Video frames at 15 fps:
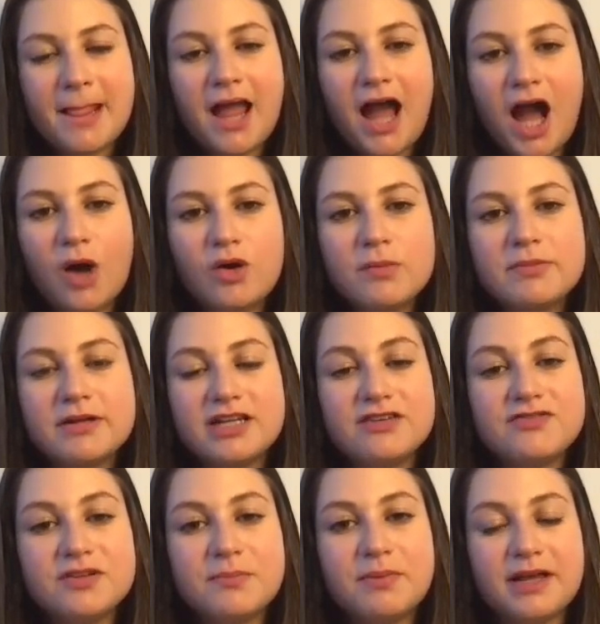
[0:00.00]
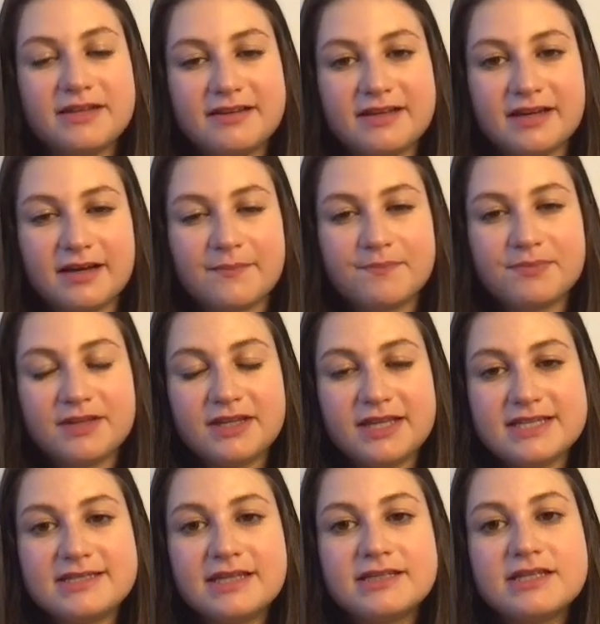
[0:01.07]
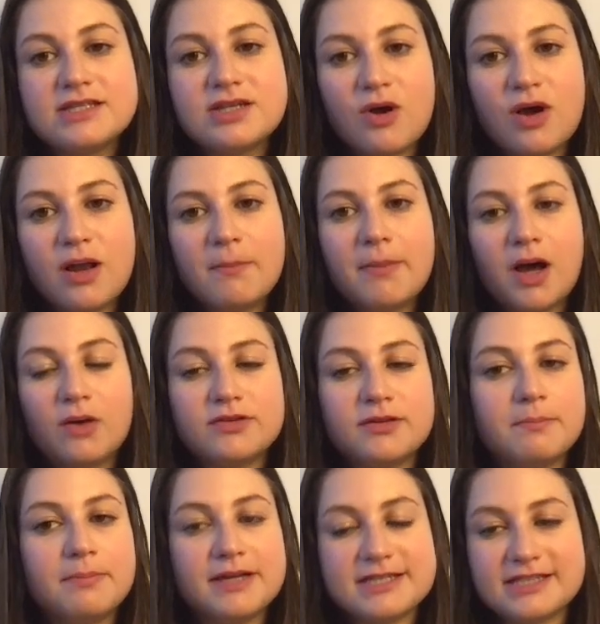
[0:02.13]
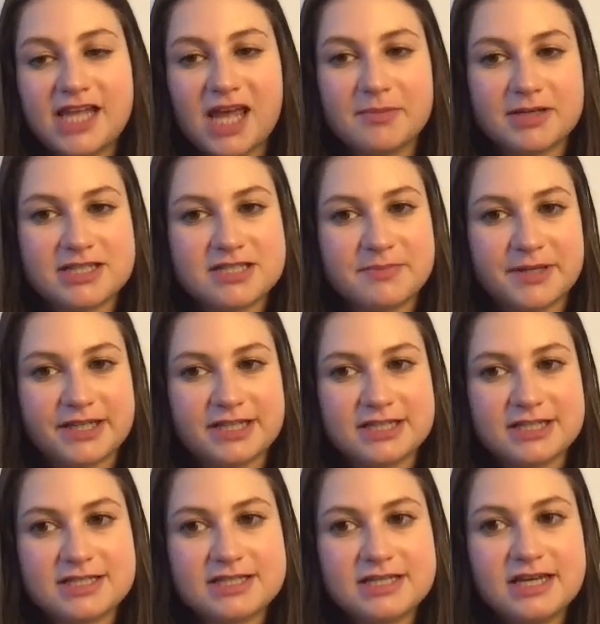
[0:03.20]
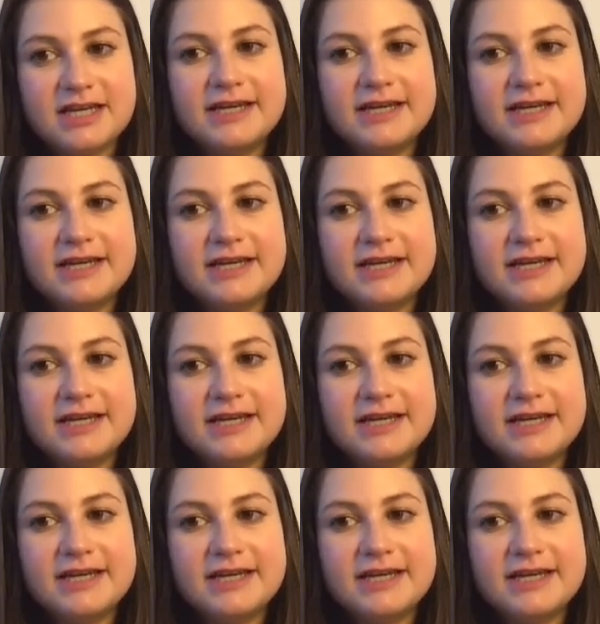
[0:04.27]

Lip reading: Our belief in Playtika is that it's all about the best game experience.